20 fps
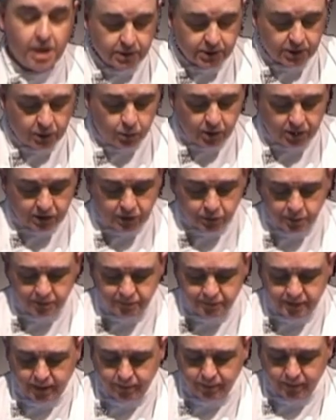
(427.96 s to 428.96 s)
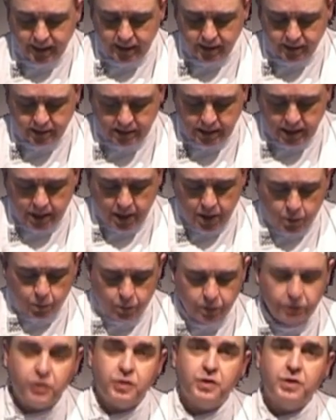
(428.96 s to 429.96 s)
So once we've done that,
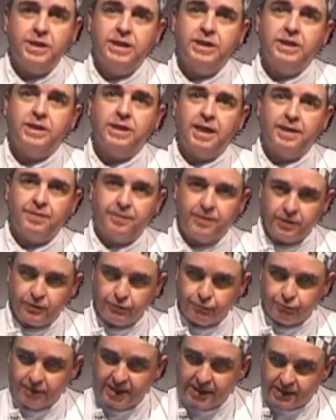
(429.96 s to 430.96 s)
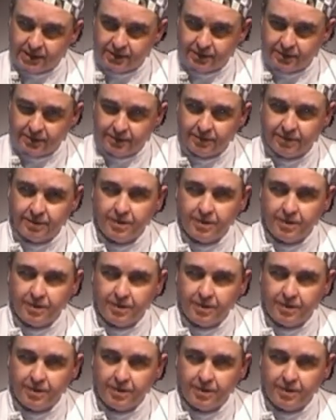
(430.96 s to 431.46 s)
we just need to let this rest,